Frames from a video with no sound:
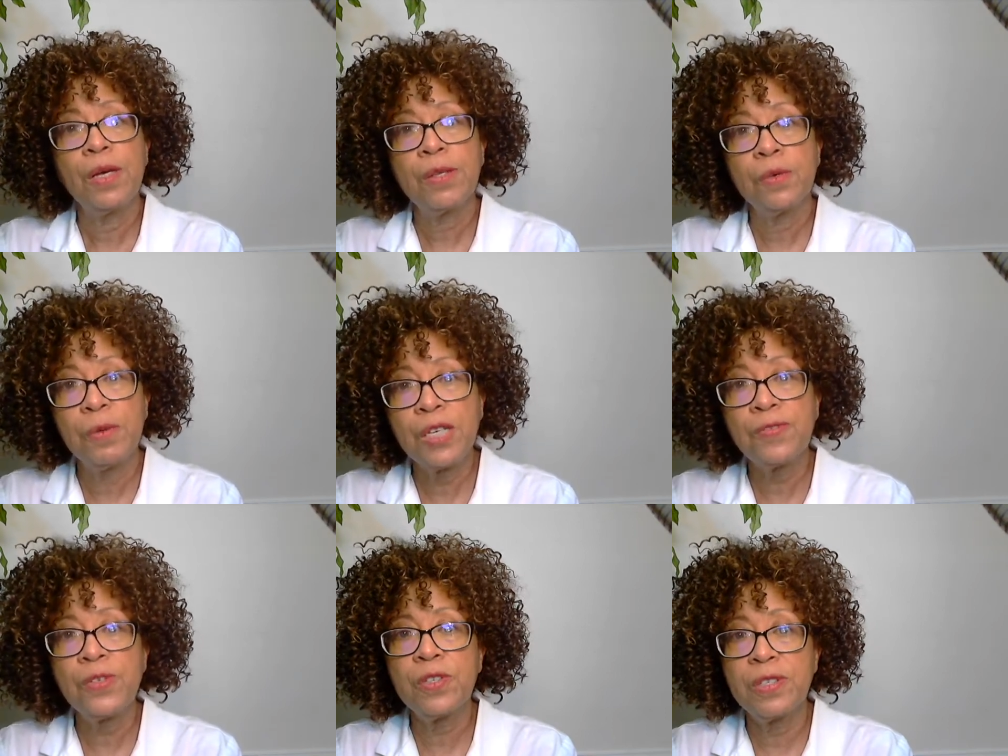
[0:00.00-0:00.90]
the
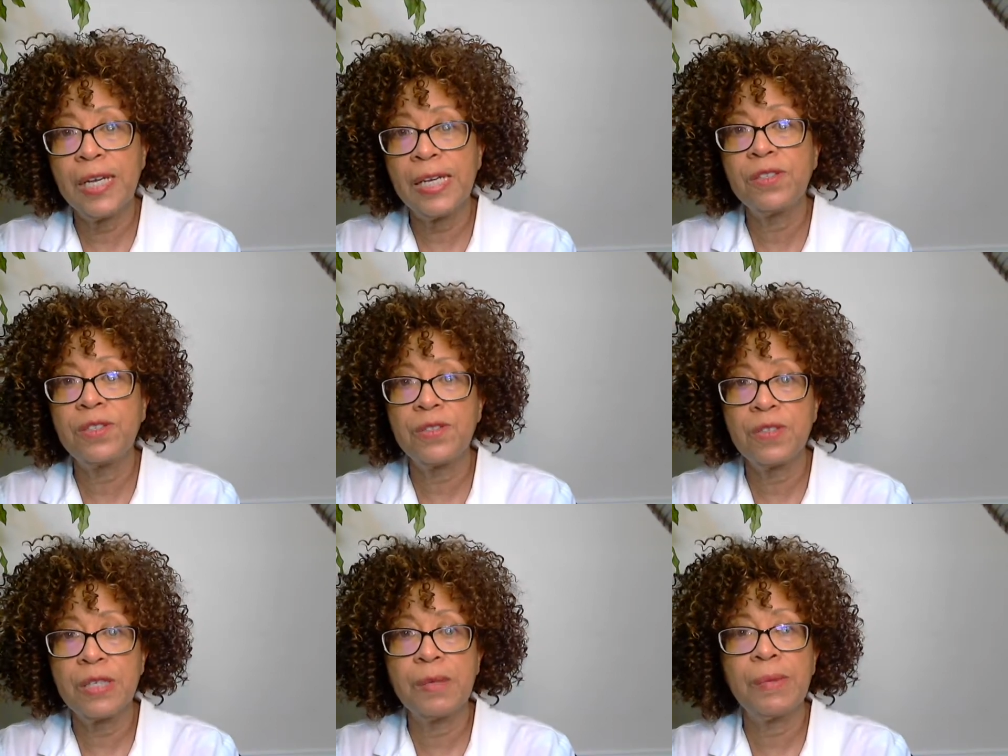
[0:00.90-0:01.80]
restful stages of
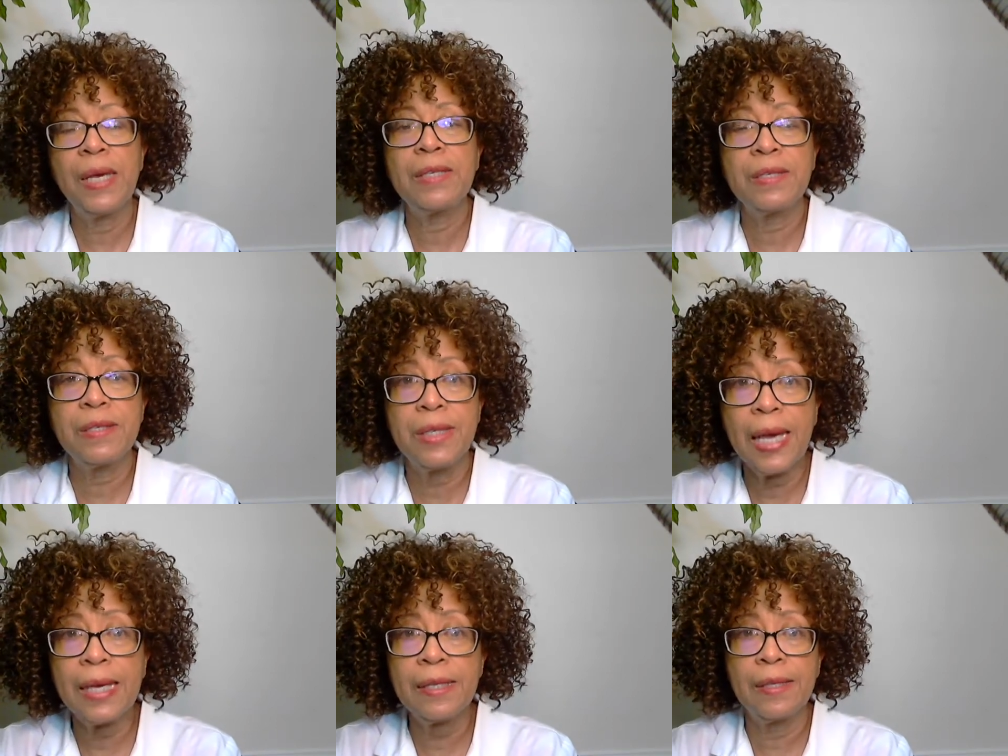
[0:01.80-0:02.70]
sleep and
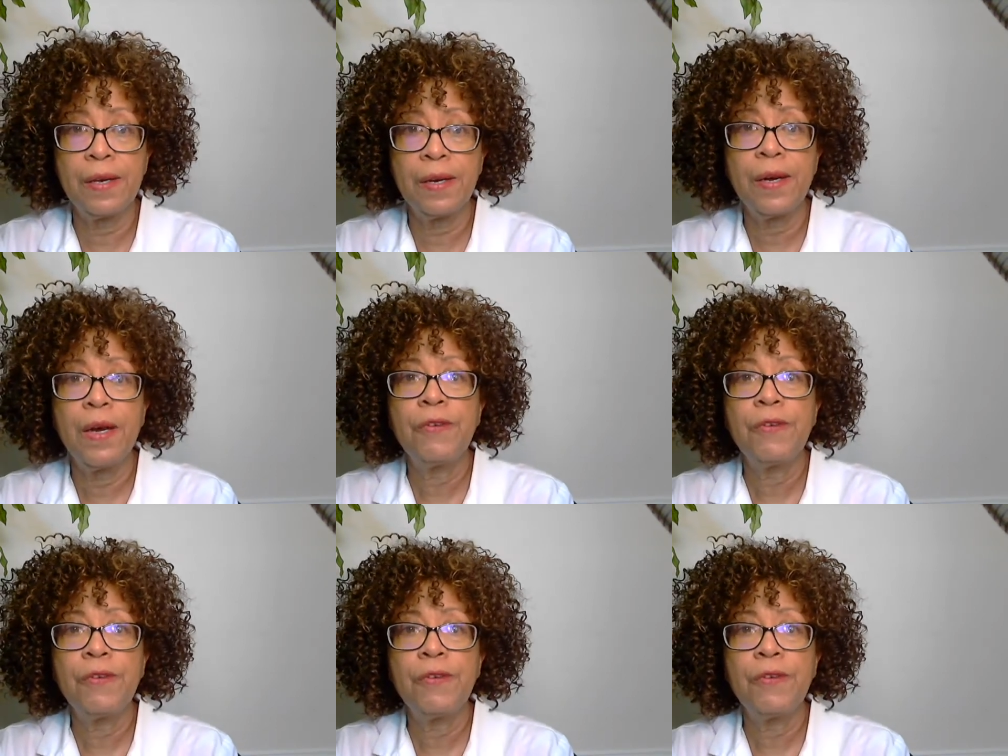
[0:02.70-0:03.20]
staying there